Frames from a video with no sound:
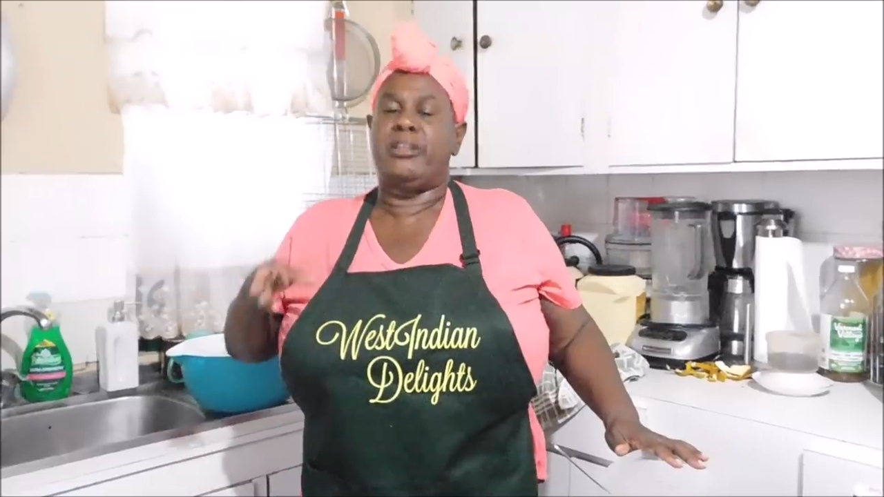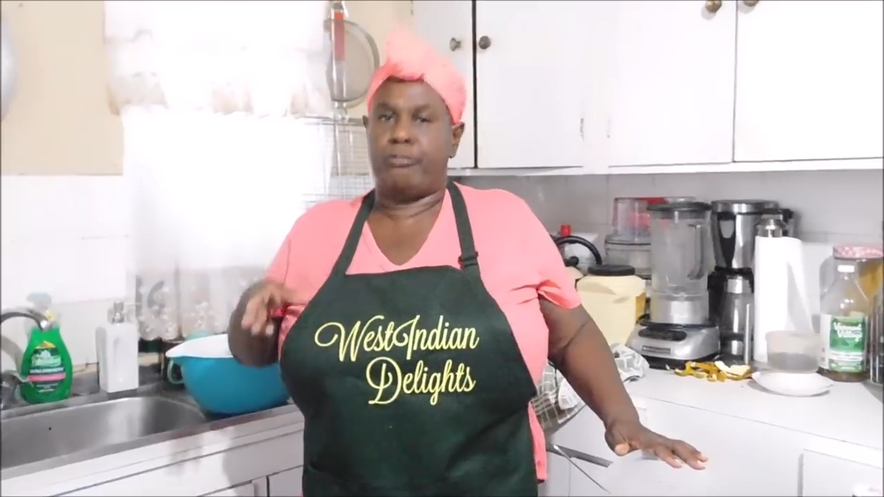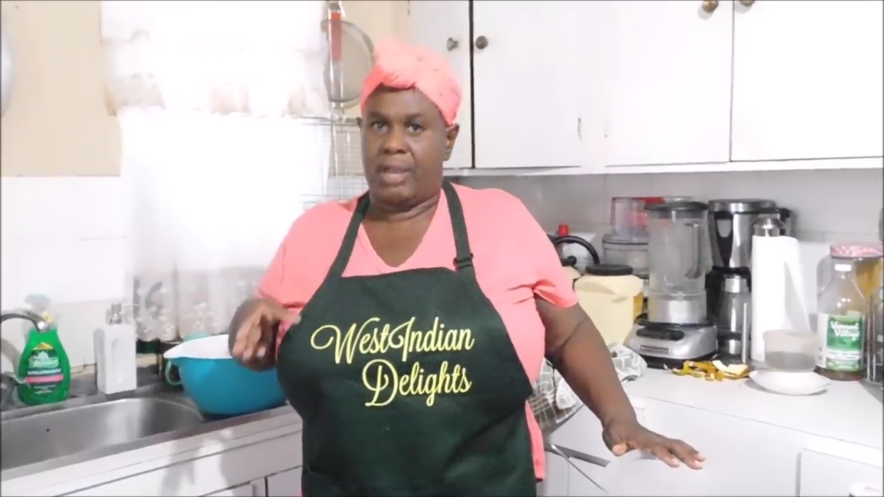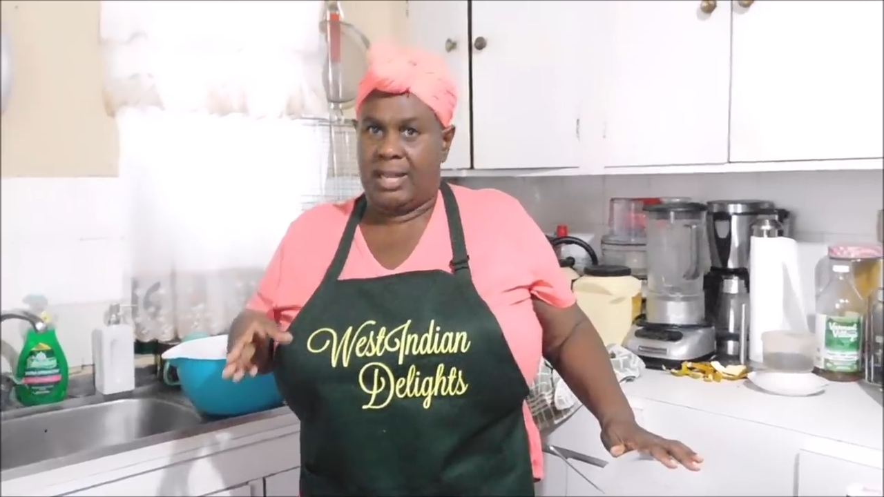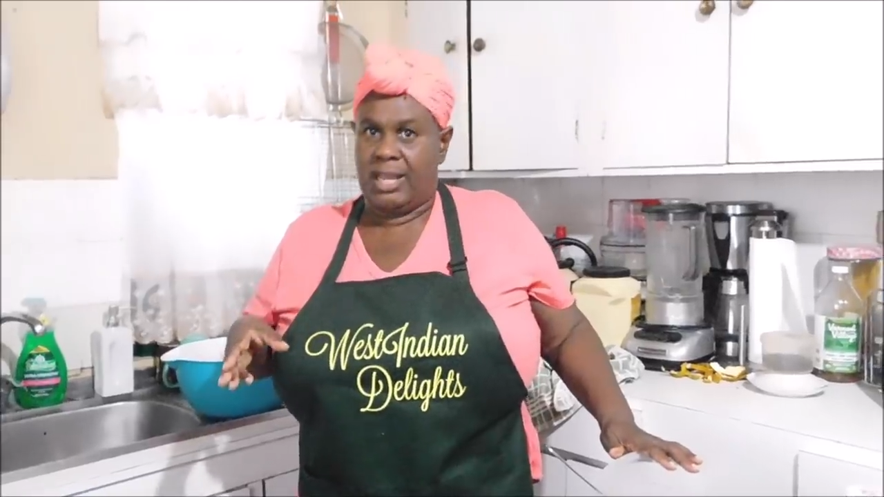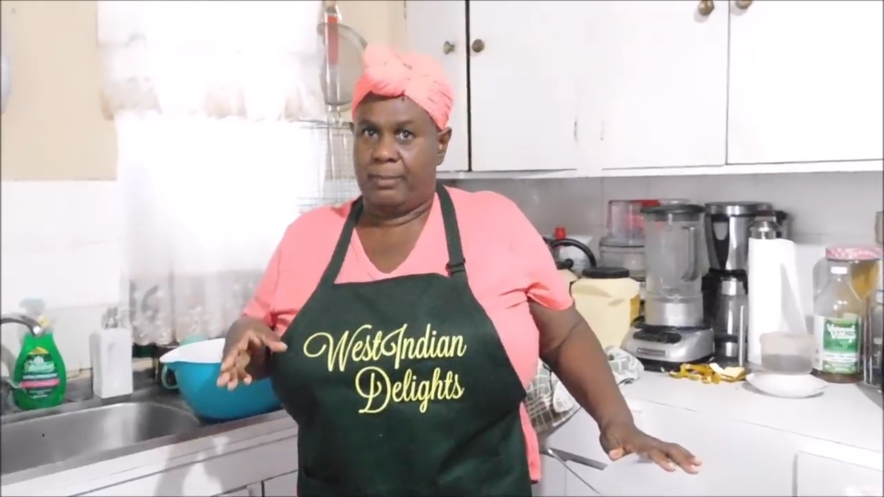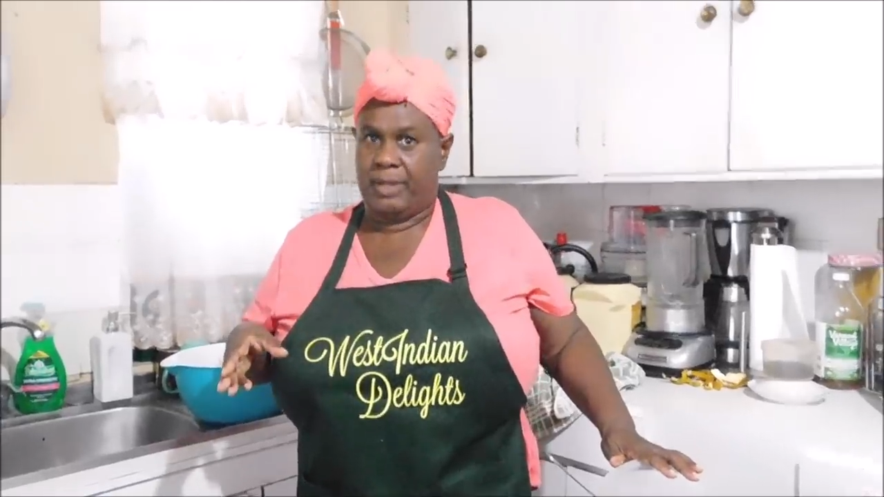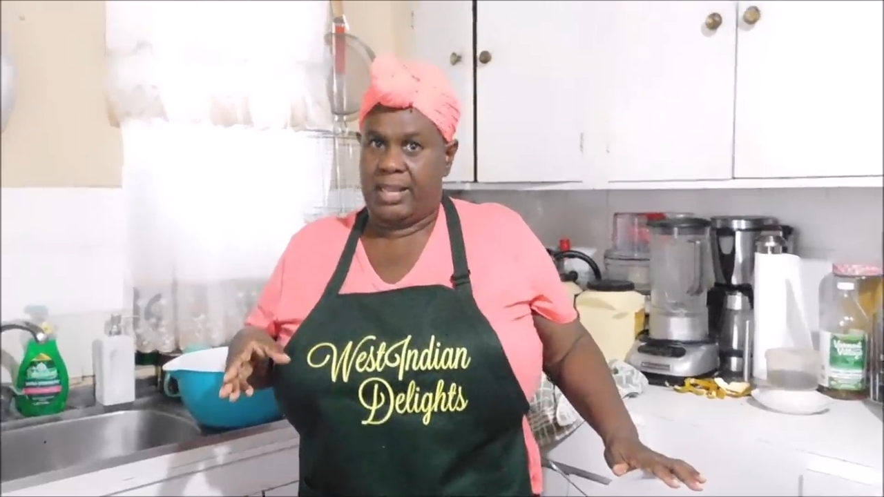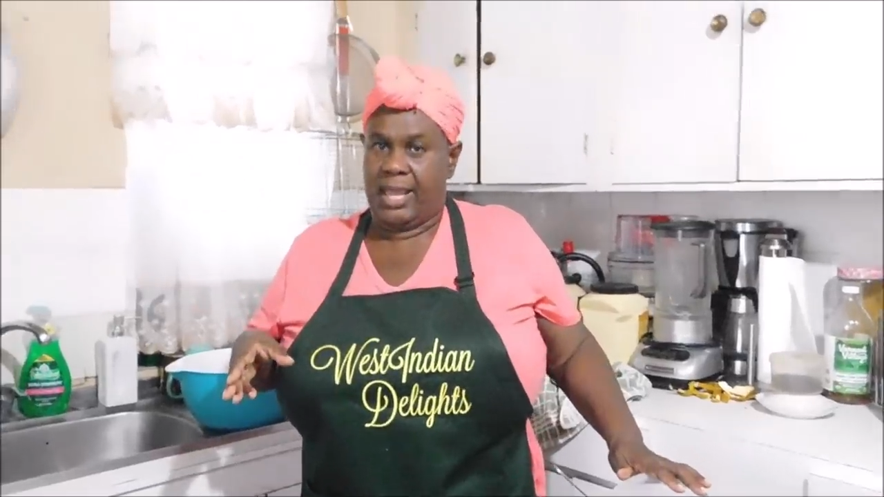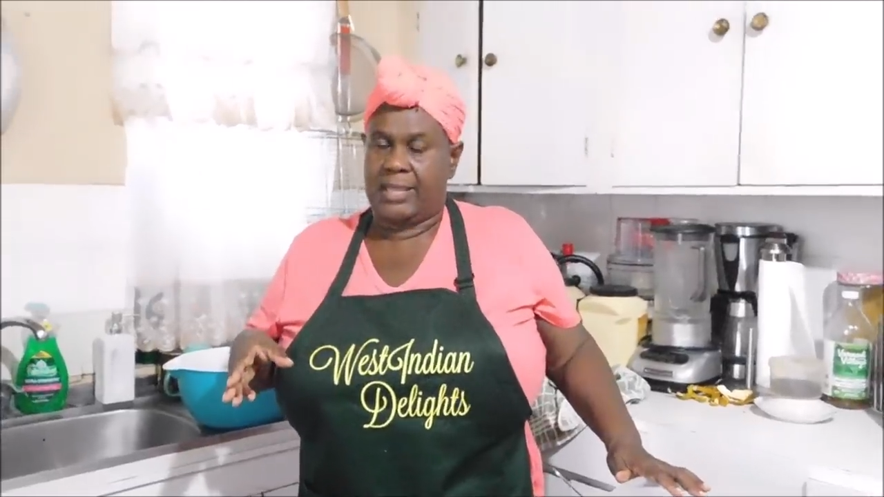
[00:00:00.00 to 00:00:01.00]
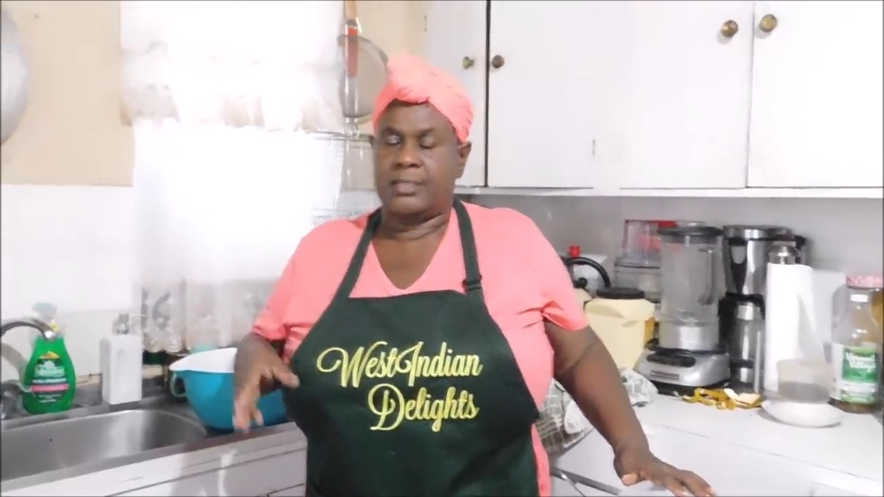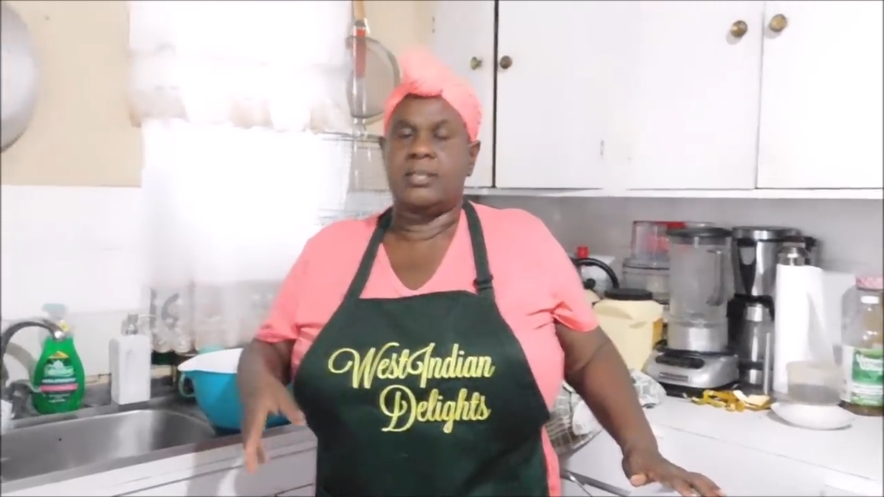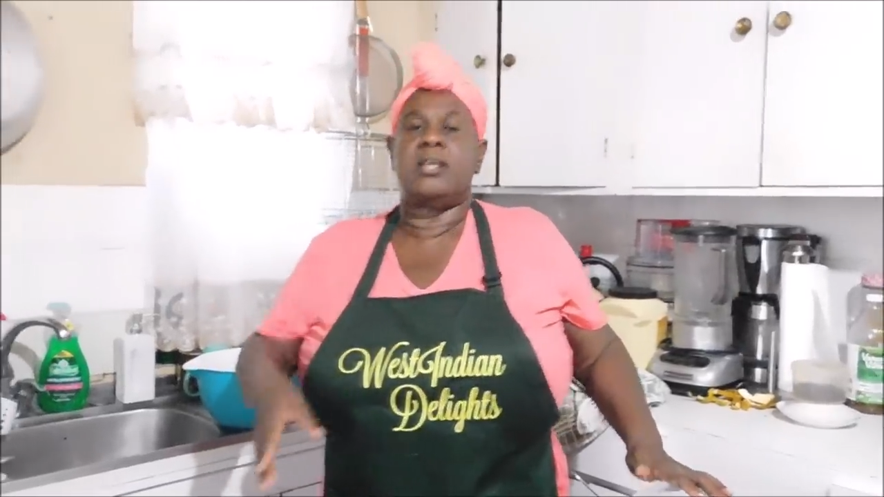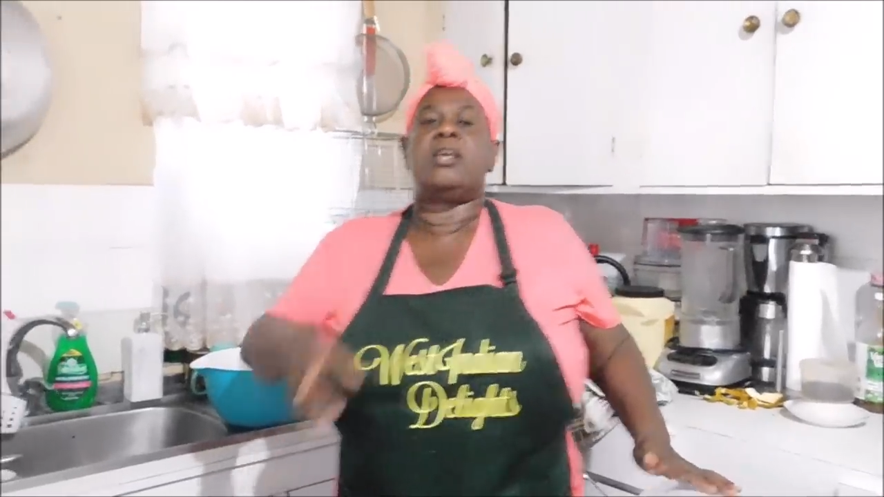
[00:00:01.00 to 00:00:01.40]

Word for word: the red label night